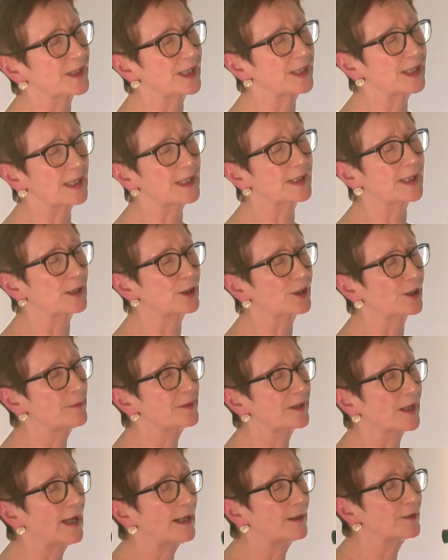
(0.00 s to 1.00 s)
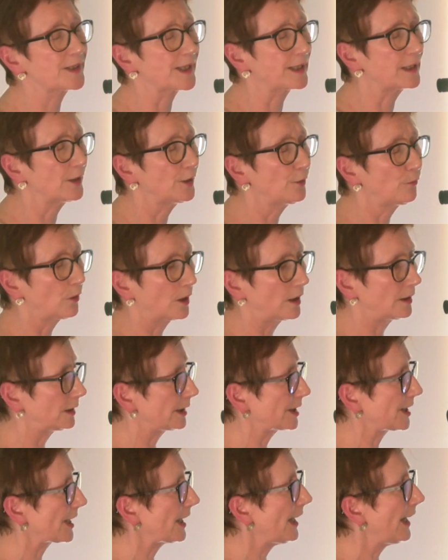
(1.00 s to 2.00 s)
cities in terms of housing in the
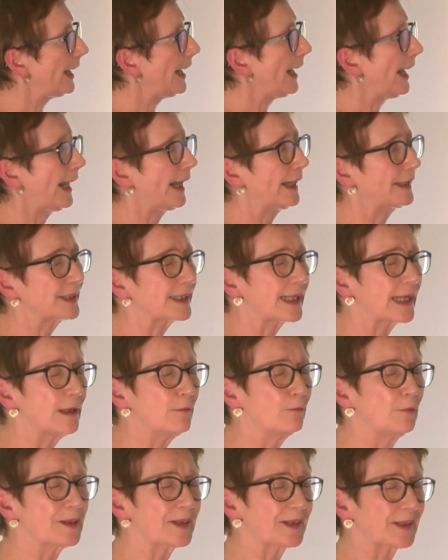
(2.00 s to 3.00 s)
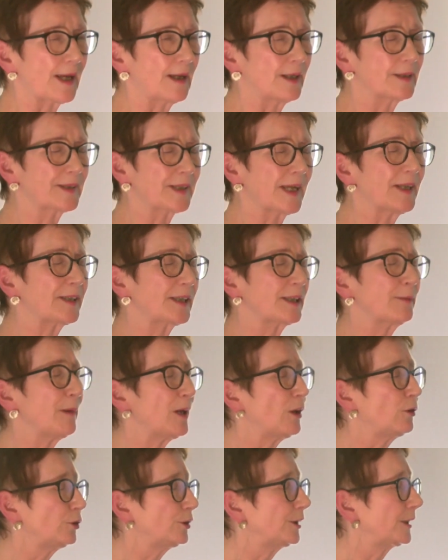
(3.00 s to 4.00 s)
world. And he was assessed to be
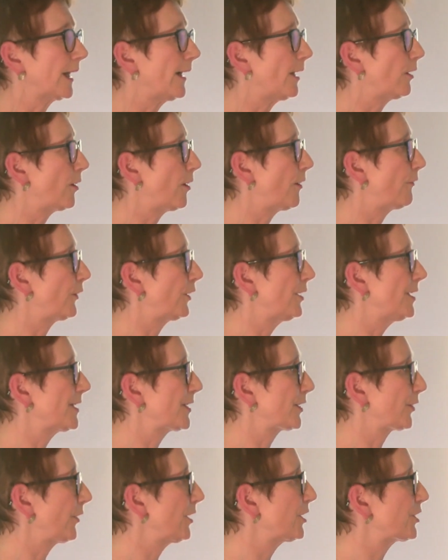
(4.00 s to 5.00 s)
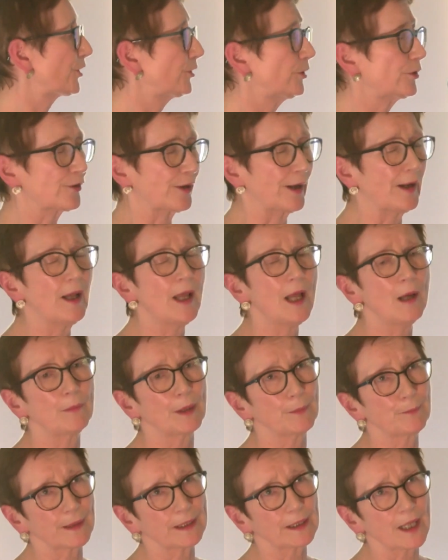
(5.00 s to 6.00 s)
a good carer for his 3 children,
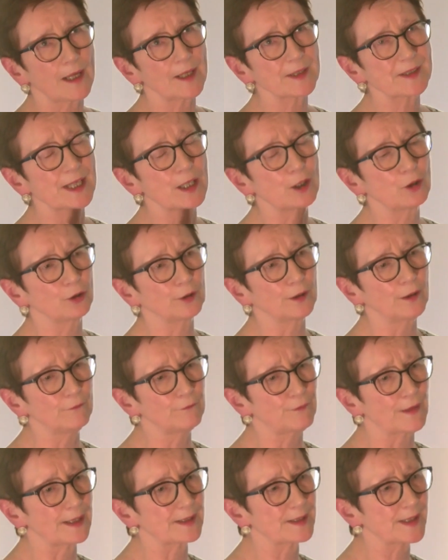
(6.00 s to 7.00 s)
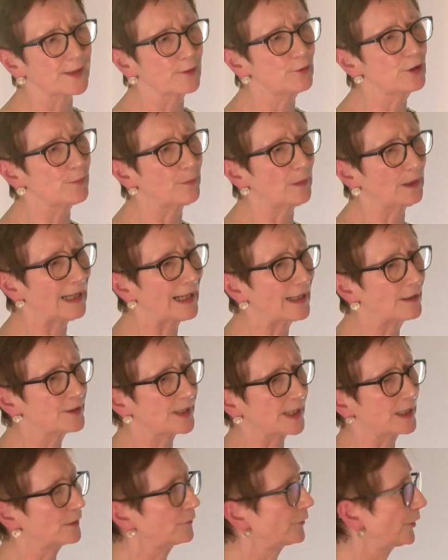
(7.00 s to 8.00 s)
but because he couldn't find suitable housing